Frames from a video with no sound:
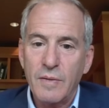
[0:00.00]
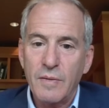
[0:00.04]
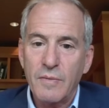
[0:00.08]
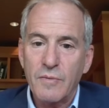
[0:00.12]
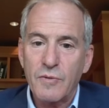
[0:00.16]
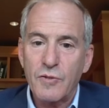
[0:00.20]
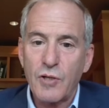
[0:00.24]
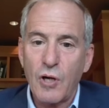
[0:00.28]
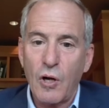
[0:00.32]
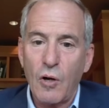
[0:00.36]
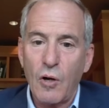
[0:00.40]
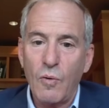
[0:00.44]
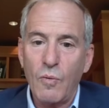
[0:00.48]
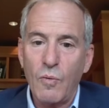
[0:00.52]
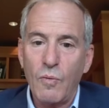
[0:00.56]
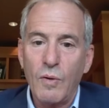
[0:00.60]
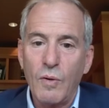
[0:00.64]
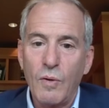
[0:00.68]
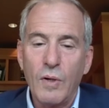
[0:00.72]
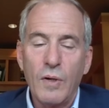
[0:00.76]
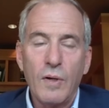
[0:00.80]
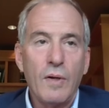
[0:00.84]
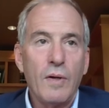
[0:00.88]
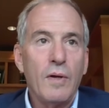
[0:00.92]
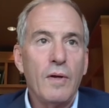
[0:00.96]

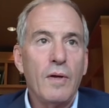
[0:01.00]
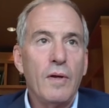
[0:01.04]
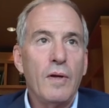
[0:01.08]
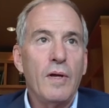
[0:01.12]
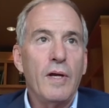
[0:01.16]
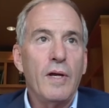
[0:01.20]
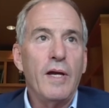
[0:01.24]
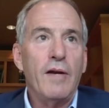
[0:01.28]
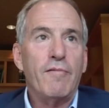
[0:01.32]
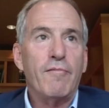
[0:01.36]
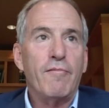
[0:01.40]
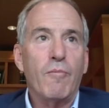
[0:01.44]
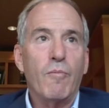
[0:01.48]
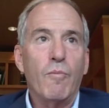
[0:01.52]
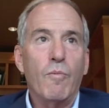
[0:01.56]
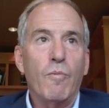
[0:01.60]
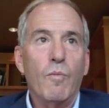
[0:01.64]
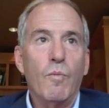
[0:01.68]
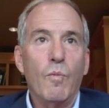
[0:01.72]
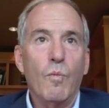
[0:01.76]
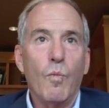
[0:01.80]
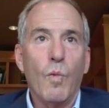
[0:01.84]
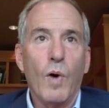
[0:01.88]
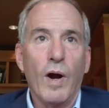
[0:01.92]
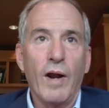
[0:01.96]
So if
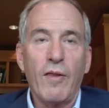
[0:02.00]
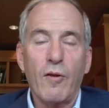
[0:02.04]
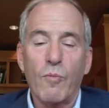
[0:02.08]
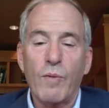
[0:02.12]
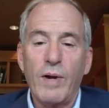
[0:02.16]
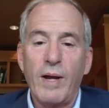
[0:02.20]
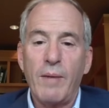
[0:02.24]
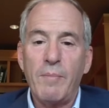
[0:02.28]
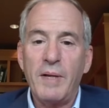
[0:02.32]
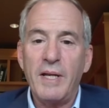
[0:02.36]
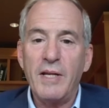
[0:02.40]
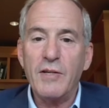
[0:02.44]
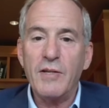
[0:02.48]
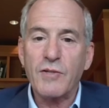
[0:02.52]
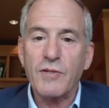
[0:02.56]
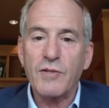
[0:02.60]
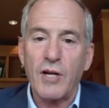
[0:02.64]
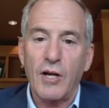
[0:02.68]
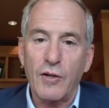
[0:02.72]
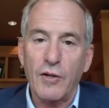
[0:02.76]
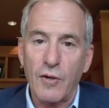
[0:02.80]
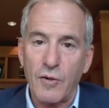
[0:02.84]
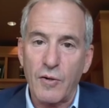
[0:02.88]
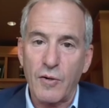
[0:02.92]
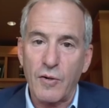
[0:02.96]
one of the remedies
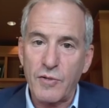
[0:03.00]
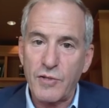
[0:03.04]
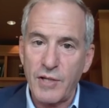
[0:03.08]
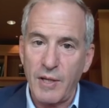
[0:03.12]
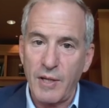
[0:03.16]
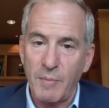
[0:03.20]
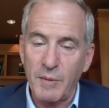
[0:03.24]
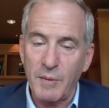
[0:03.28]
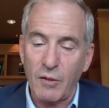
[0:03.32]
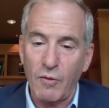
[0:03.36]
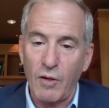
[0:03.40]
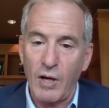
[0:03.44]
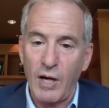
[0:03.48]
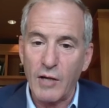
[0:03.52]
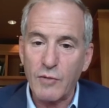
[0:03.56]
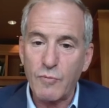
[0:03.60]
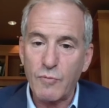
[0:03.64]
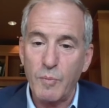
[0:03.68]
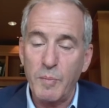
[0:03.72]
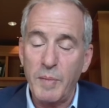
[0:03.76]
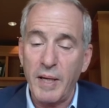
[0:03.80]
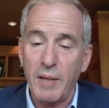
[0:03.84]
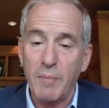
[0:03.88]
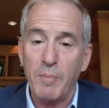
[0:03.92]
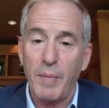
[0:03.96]
under some of the laws would
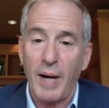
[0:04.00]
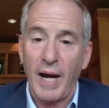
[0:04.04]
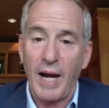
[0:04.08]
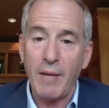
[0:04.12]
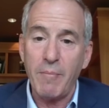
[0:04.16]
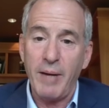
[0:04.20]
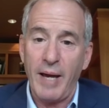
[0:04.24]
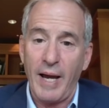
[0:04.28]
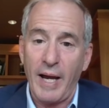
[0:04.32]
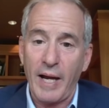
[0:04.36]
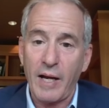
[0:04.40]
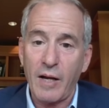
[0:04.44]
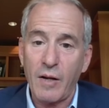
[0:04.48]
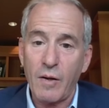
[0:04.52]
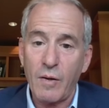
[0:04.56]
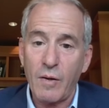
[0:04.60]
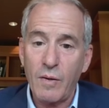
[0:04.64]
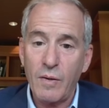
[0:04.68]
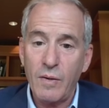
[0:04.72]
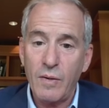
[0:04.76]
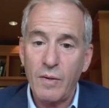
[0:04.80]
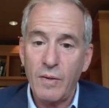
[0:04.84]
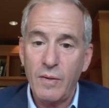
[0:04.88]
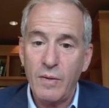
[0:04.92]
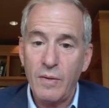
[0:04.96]
be a buyback,
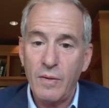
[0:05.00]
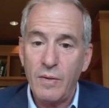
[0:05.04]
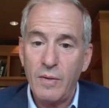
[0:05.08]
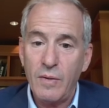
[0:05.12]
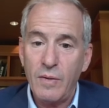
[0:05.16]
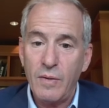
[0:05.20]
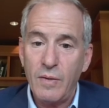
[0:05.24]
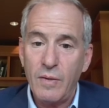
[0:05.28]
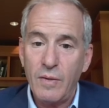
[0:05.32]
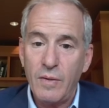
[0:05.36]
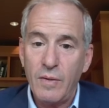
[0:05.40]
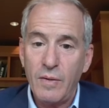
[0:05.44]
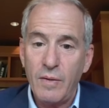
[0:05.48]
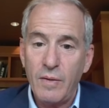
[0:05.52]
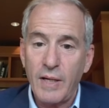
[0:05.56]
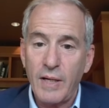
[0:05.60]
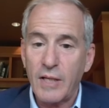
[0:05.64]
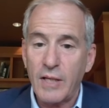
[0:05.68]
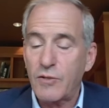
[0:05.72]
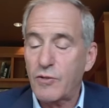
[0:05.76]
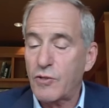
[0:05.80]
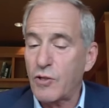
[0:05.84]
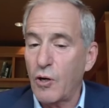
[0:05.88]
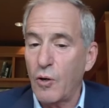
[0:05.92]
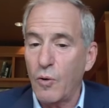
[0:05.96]

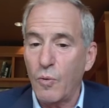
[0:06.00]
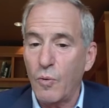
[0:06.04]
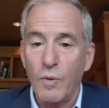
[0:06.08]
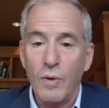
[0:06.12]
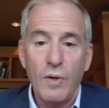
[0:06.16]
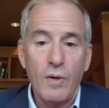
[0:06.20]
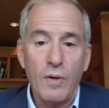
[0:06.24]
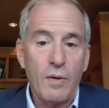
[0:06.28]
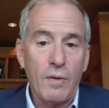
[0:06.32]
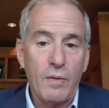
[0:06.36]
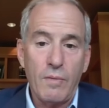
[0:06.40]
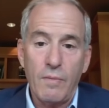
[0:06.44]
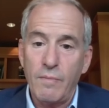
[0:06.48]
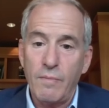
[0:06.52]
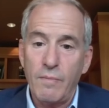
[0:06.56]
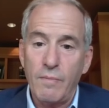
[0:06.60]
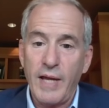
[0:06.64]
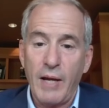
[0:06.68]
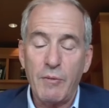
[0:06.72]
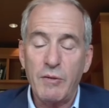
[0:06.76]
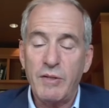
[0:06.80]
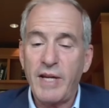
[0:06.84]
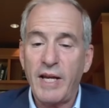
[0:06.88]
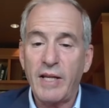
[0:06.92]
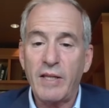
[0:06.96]
and so they
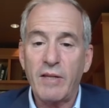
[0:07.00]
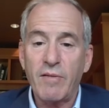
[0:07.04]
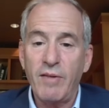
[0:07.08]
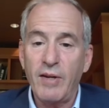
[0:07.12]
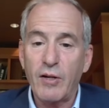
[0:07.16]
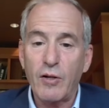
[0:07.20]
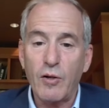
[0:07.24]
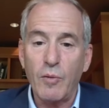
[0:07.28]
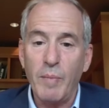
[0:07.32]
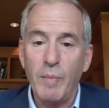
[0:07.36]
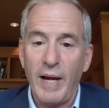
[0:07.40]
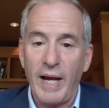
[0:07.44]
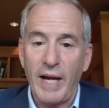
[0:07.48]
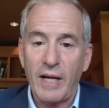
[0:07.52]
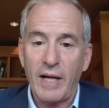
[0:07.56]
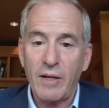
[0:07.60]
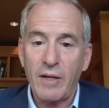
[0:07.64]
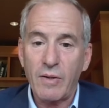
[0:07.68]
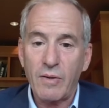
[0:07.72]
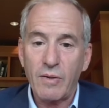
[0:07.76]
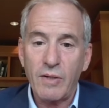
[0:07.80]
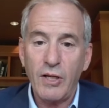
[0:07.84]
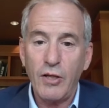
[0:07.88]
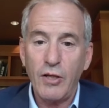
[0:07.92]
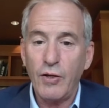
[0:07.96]
would take the vehicle back
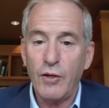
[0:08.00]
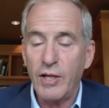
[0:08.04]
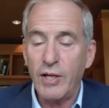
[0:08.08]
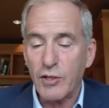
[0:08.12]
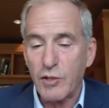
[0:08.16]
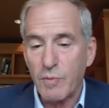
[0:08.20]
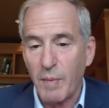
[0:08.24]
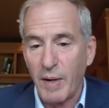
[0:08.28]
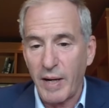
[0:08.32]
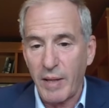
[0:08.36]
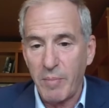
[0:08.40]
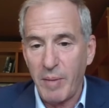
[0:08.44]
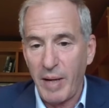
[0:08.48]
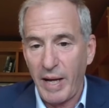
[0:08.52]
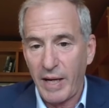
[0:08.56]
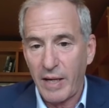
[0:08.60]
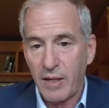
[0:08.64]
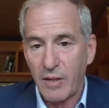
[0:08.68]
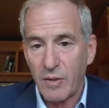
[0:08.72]
and you get your money back.